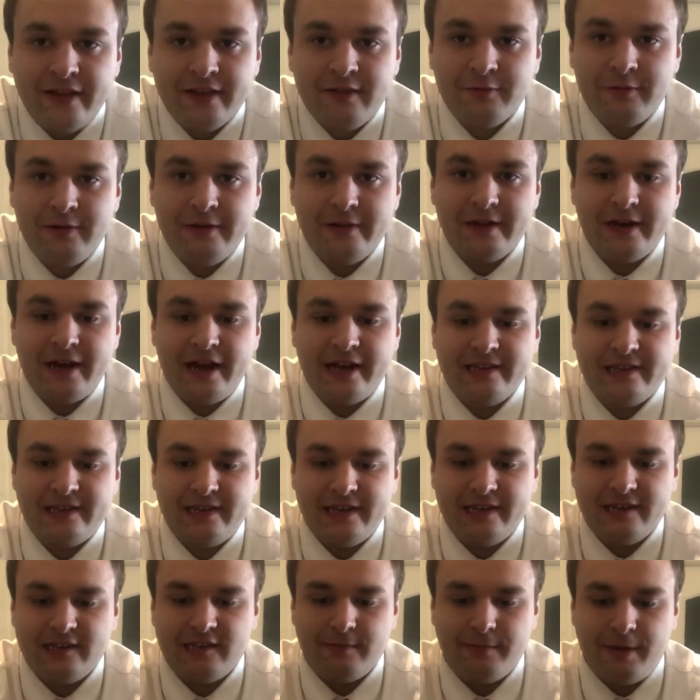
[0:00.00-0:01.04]
that's one of the nice
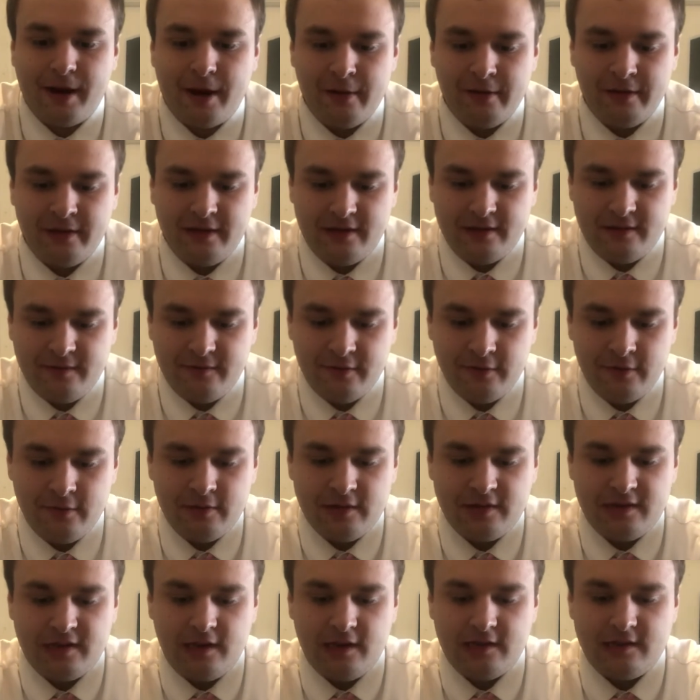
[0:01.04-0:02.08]
things about these
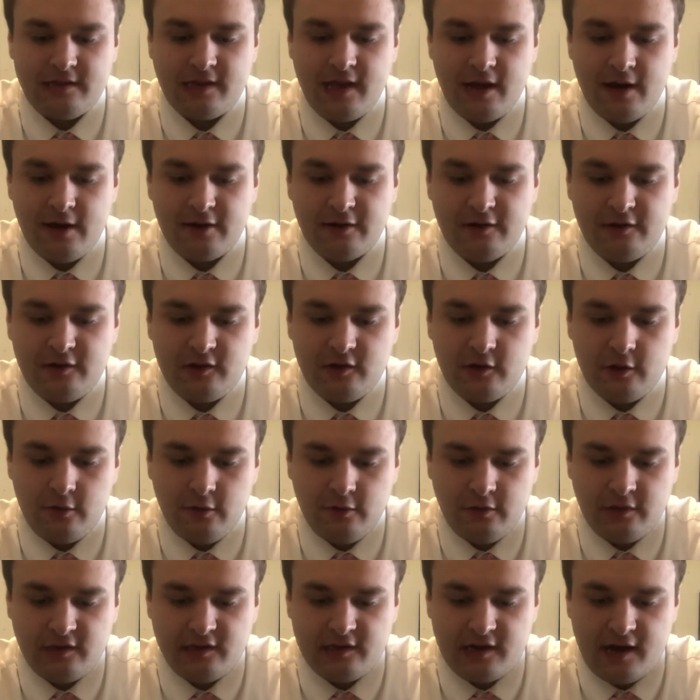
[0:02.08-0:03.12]
fruits, is they are
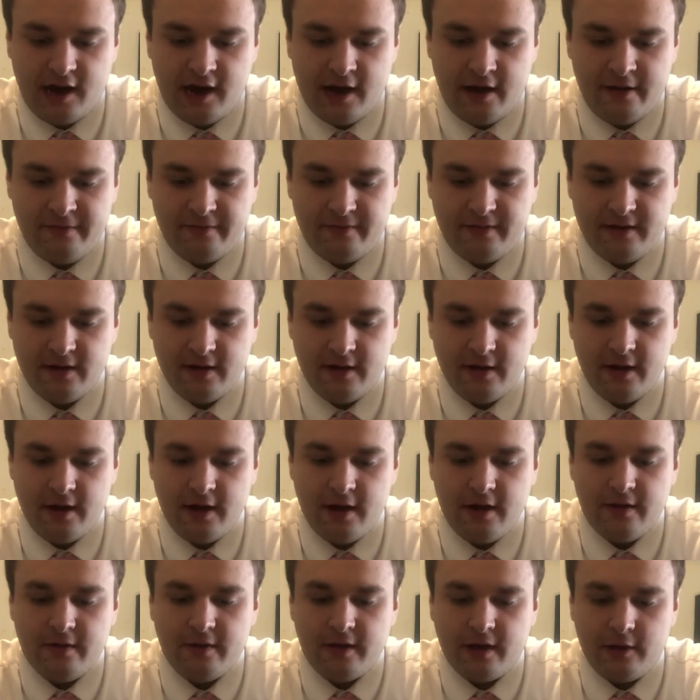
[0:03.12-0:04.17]
so soft
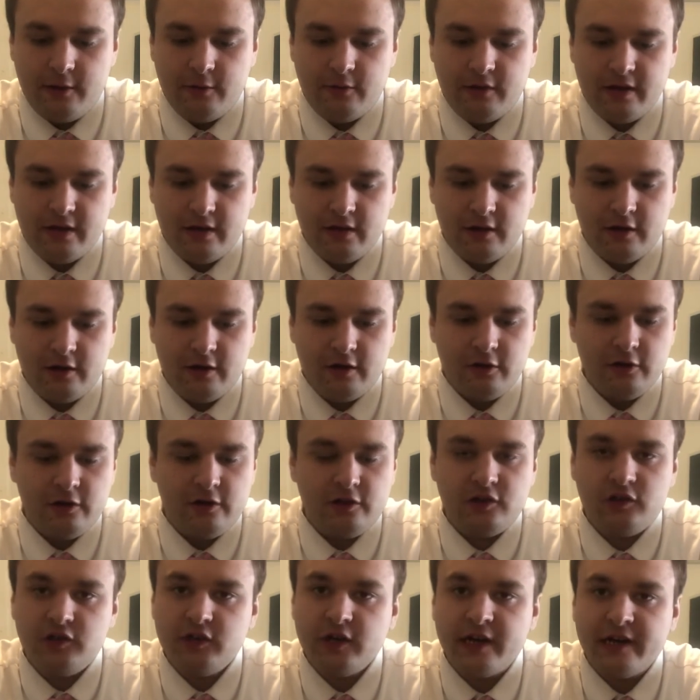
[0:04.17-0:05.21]
that you can
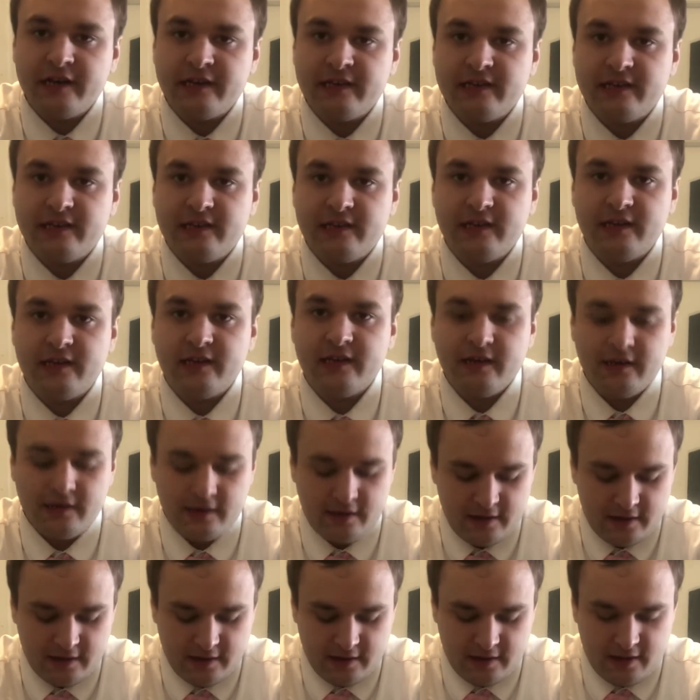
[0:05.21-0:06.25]
literally just
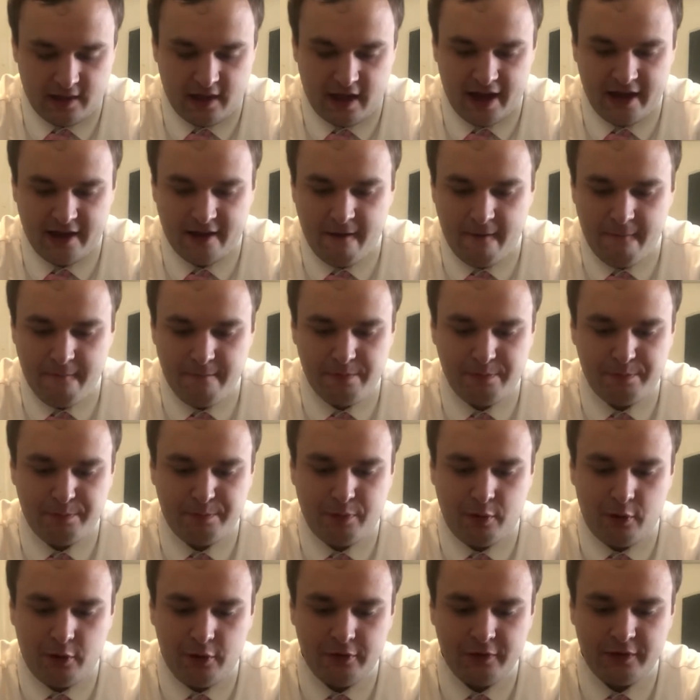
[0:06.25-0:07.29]
like
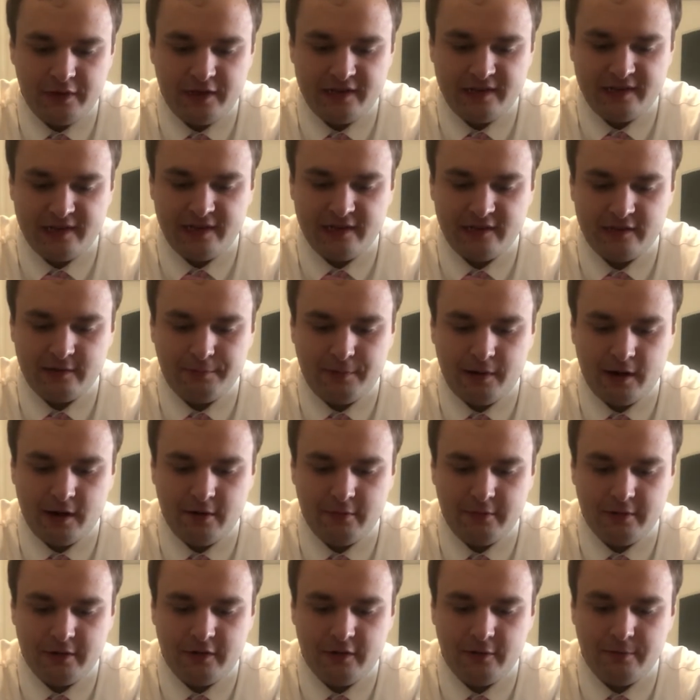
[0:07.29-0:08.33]
pull these things
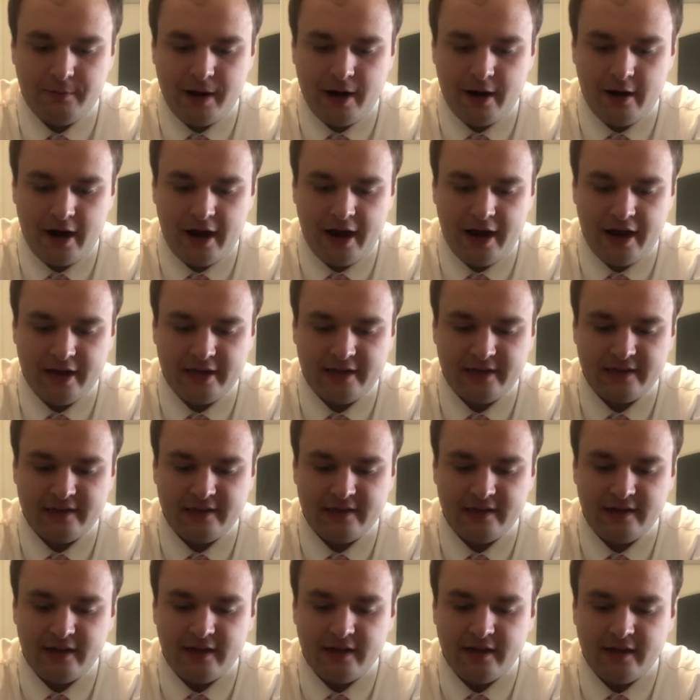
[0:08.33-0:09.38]
apart with your bare hands.
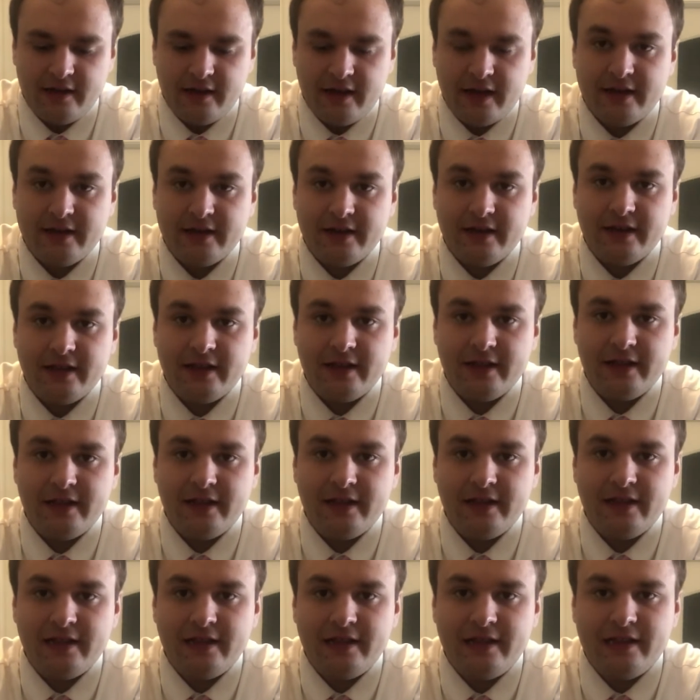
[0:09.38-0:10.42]
Like,
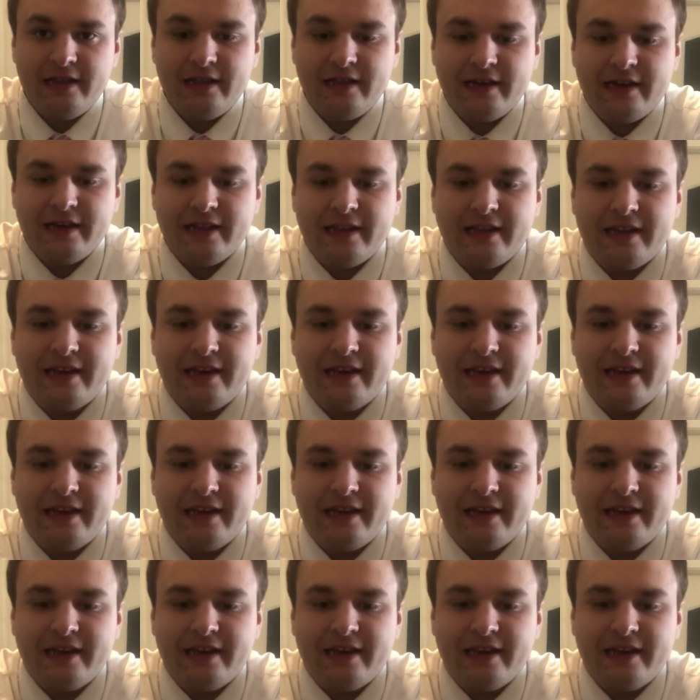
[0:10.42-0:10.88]
look at